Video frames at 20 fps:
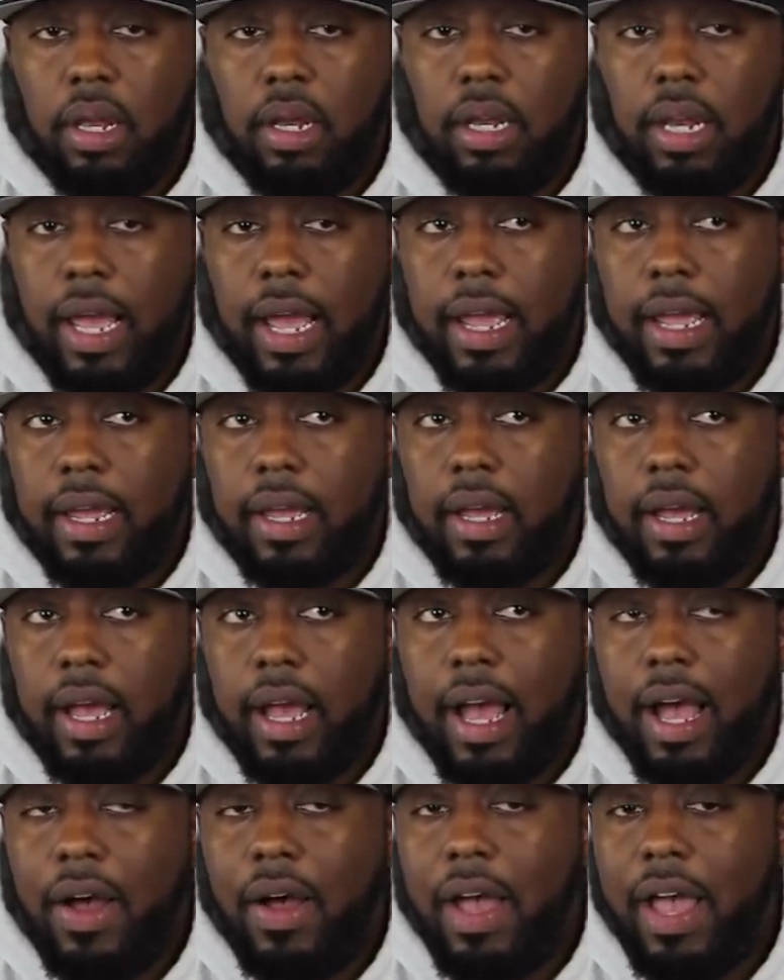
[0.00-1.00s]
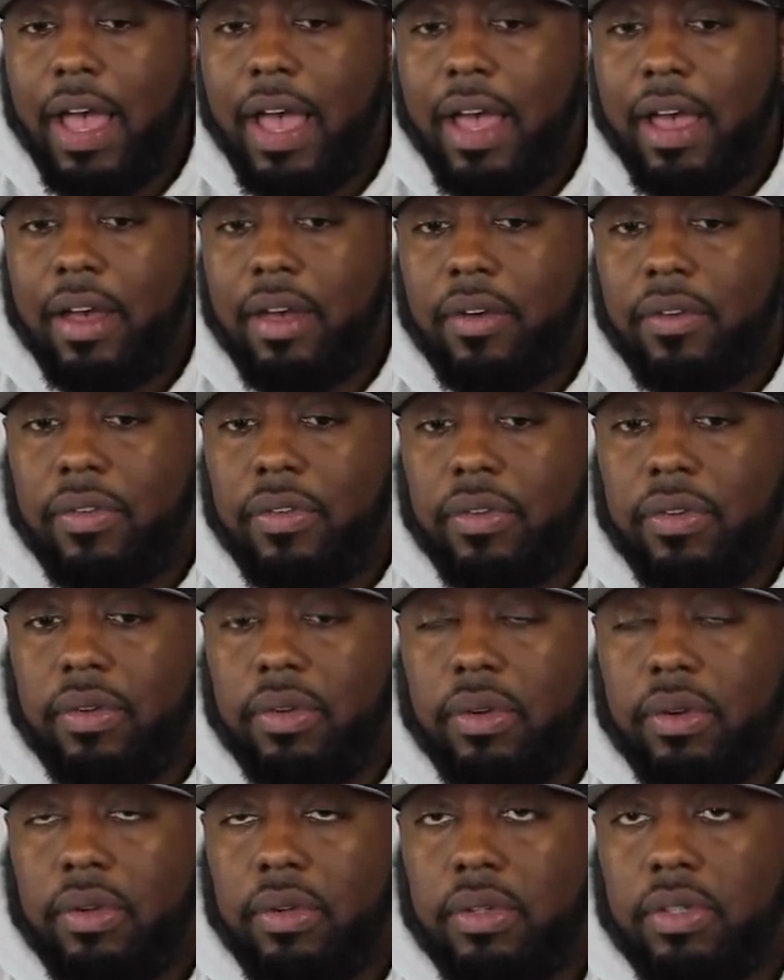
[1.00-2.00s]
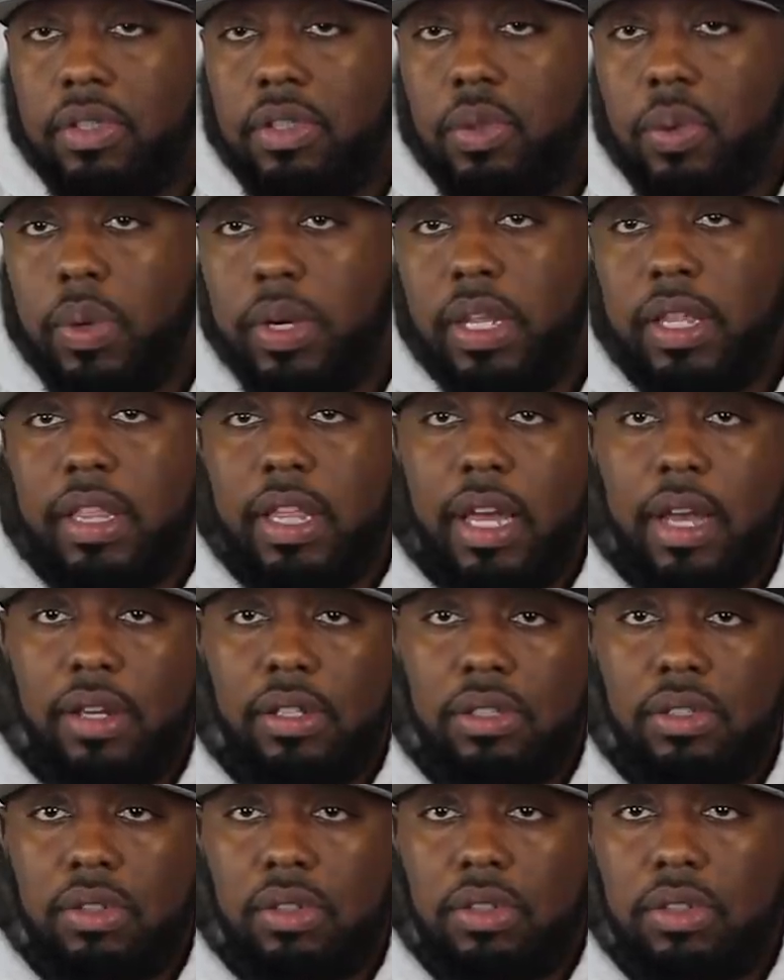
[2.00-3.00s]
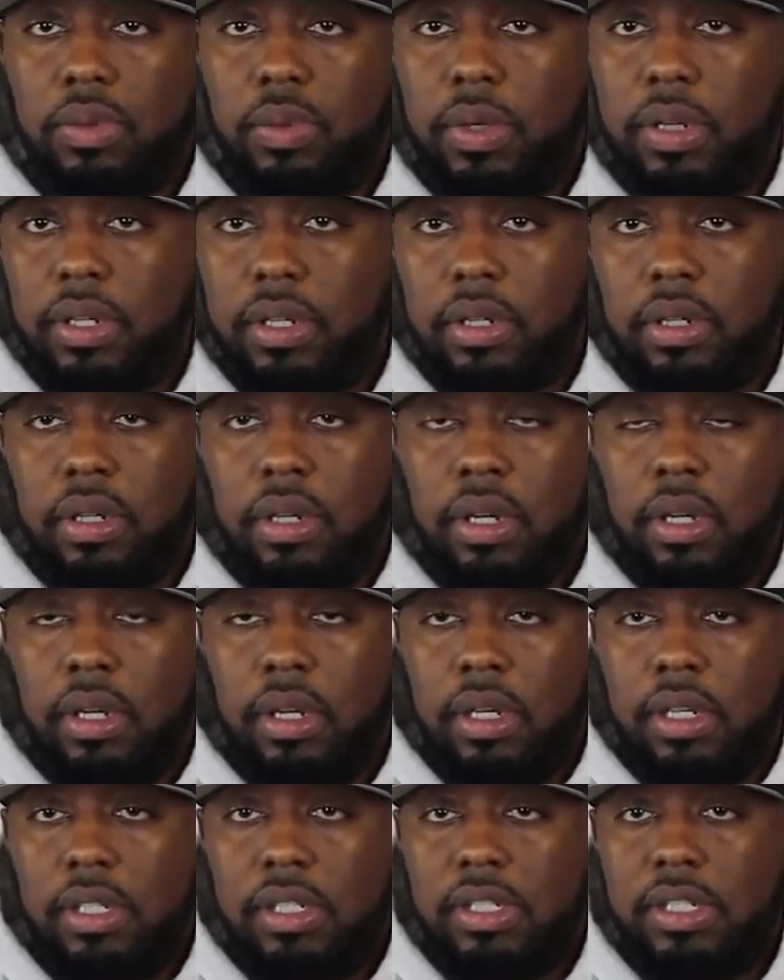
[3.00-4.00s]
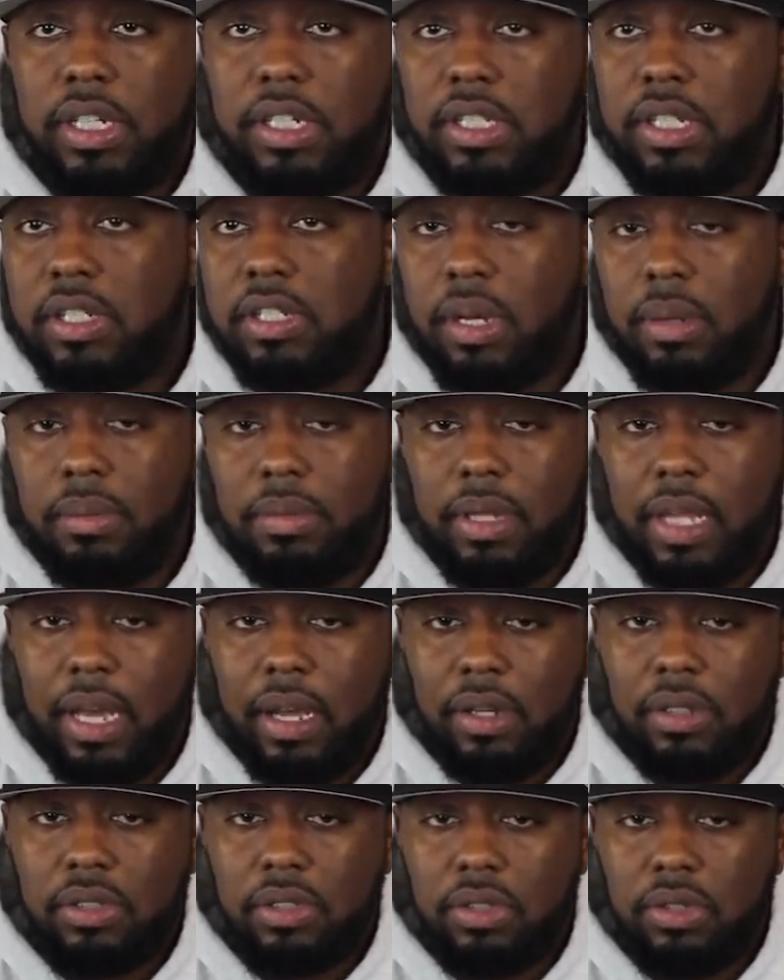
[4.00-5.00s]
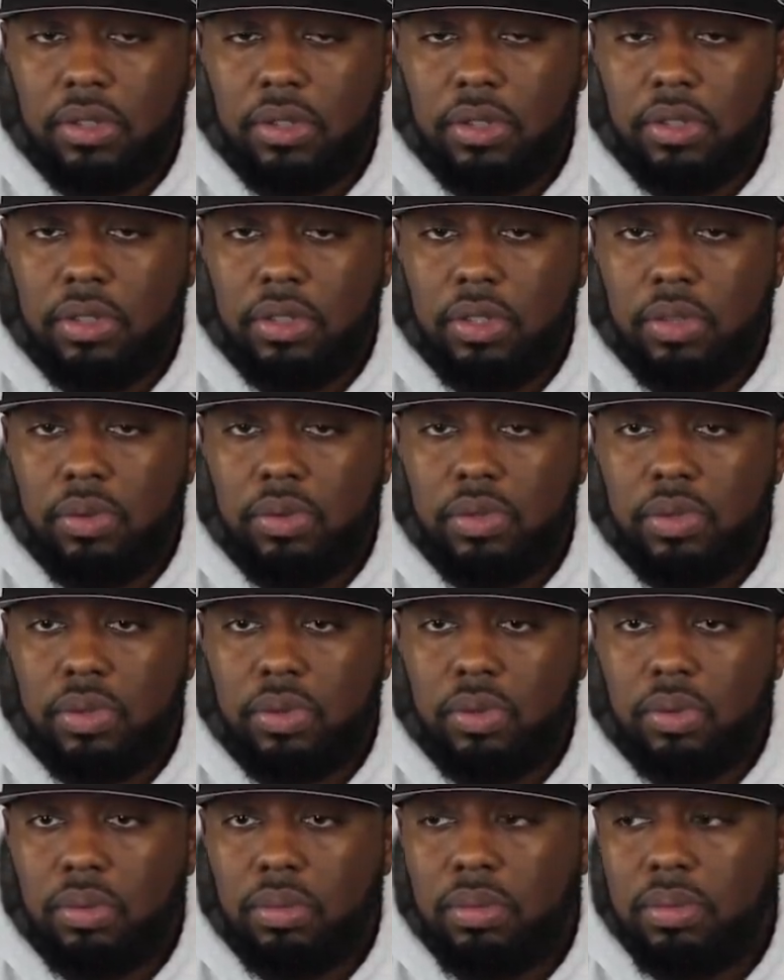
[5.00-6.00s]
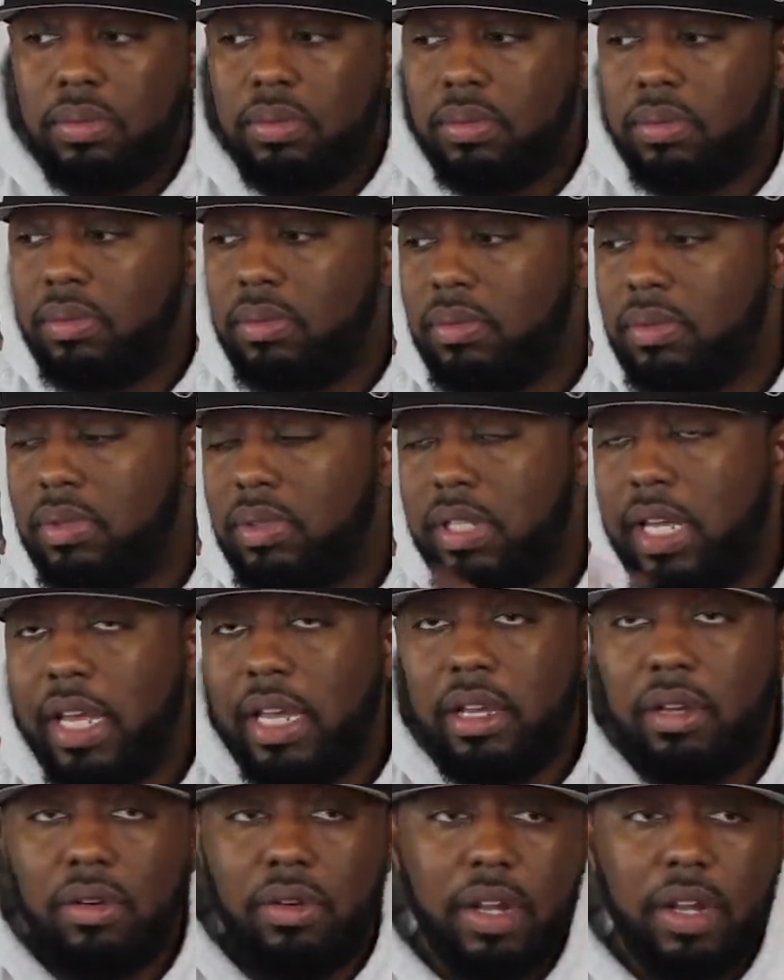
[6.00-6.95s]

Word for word: Like I'll have twenty thousand on Twitter, sixty something thousand on YouTube, ten